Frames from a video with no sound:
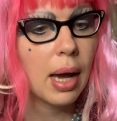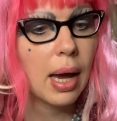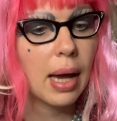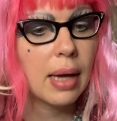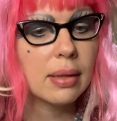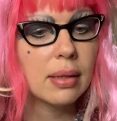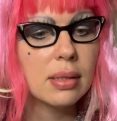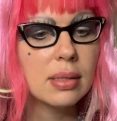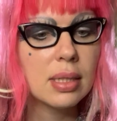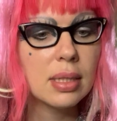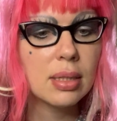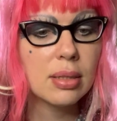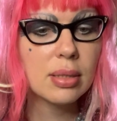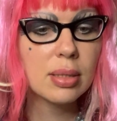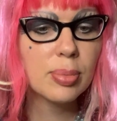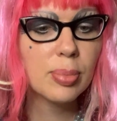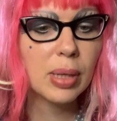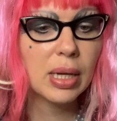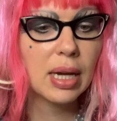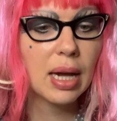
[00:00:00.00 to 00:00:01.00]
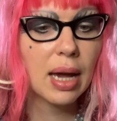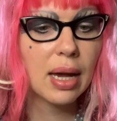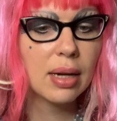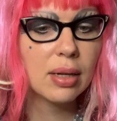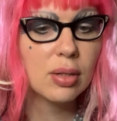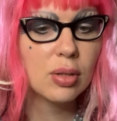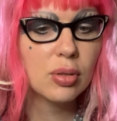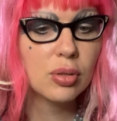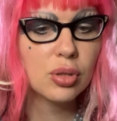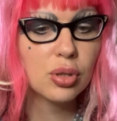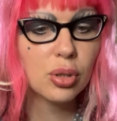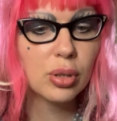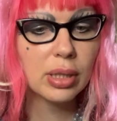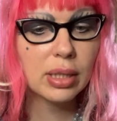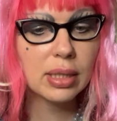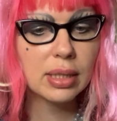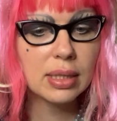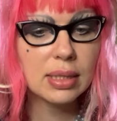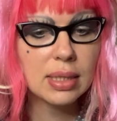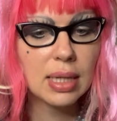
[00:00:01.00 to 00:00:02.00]
and the tears began
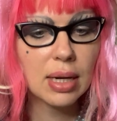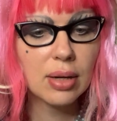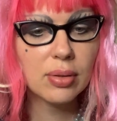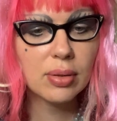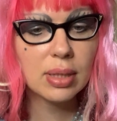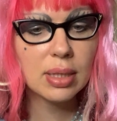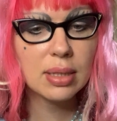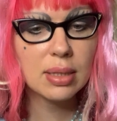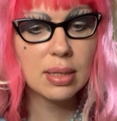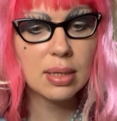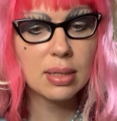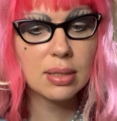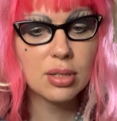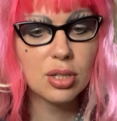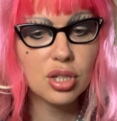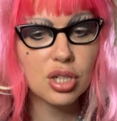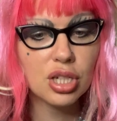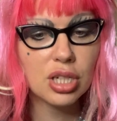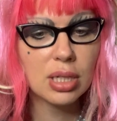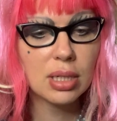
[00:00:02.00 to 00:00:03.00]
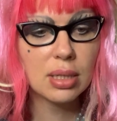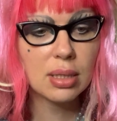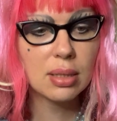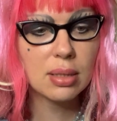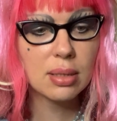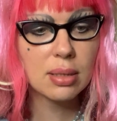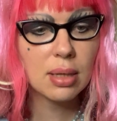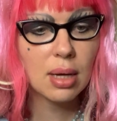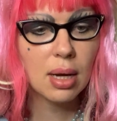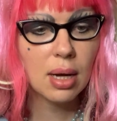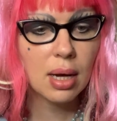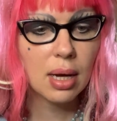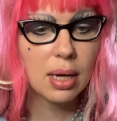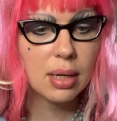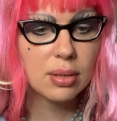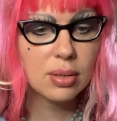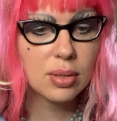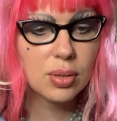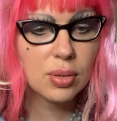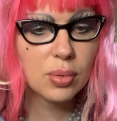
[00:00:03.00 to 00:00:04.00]
trickling down its cheeks,
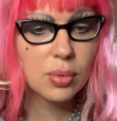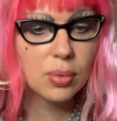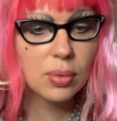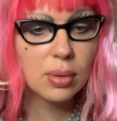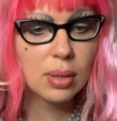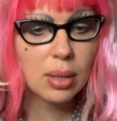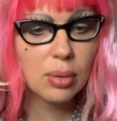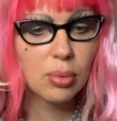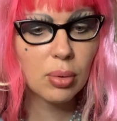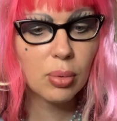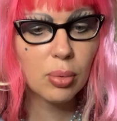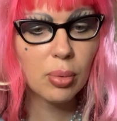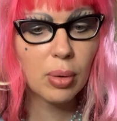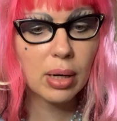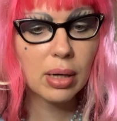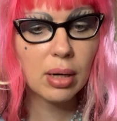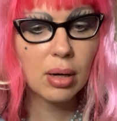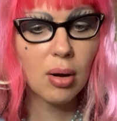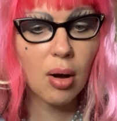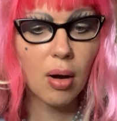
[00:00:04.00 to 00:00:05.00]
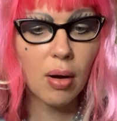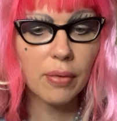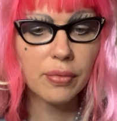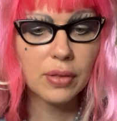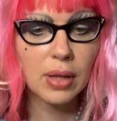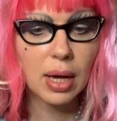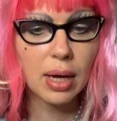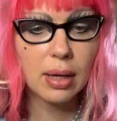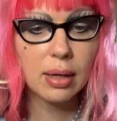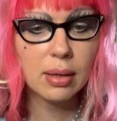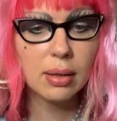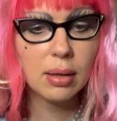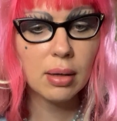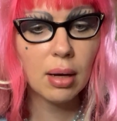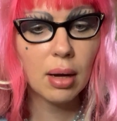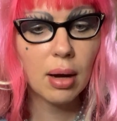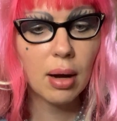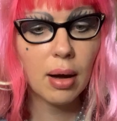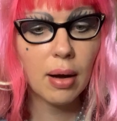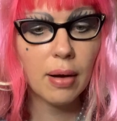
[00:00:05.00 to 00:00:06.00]
and soon they were running off the
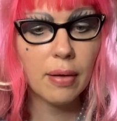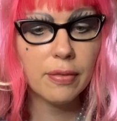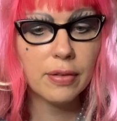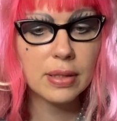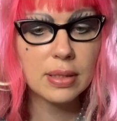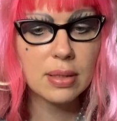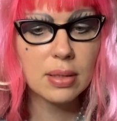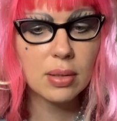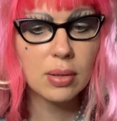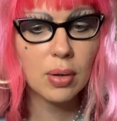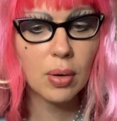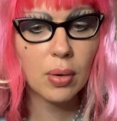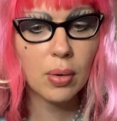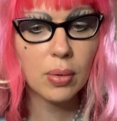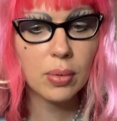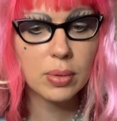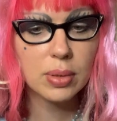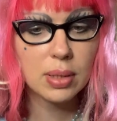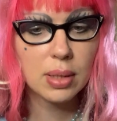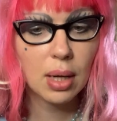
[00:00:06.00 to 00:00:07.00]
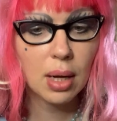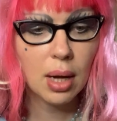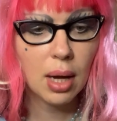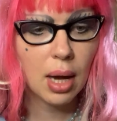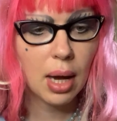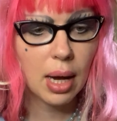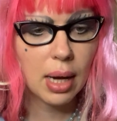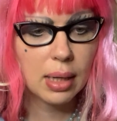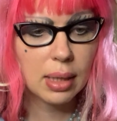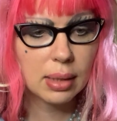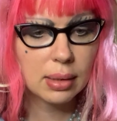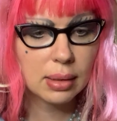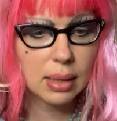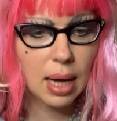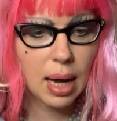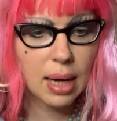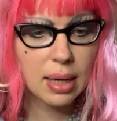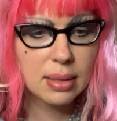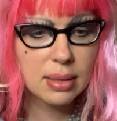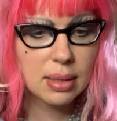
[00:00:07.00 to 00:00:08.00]
end of its nose, and at
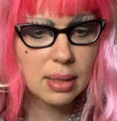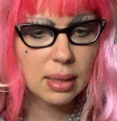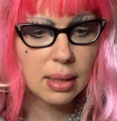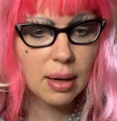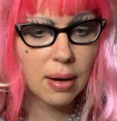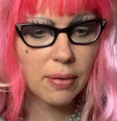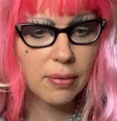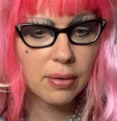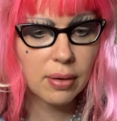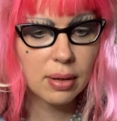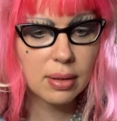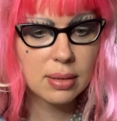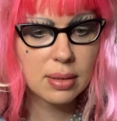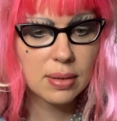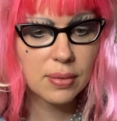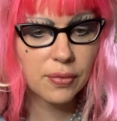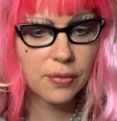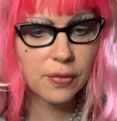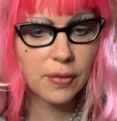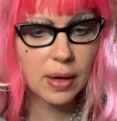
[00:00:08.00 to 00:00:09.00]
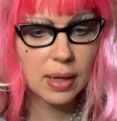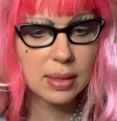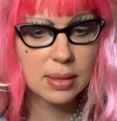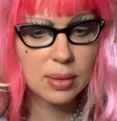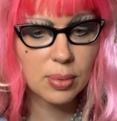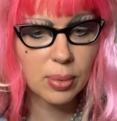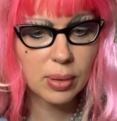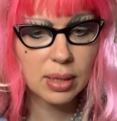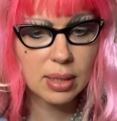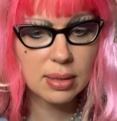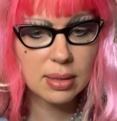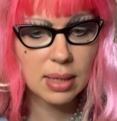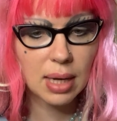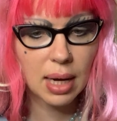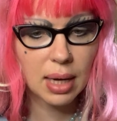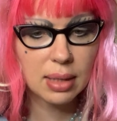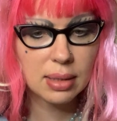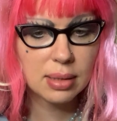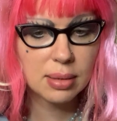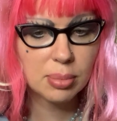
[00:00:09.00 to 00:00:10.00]
last it covered its face with its
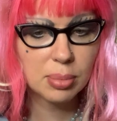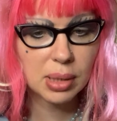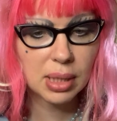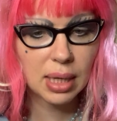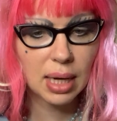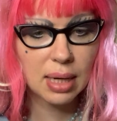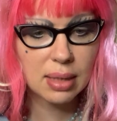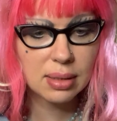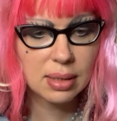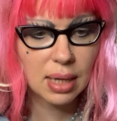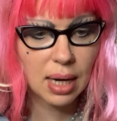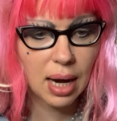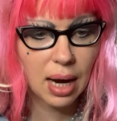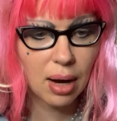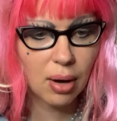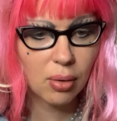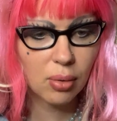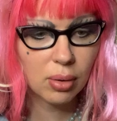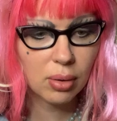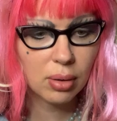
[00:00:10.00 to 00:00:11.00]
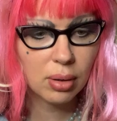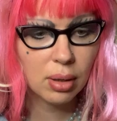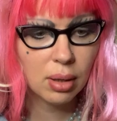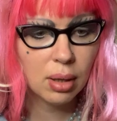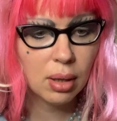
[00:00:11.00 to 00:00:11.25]
hands and began to howl.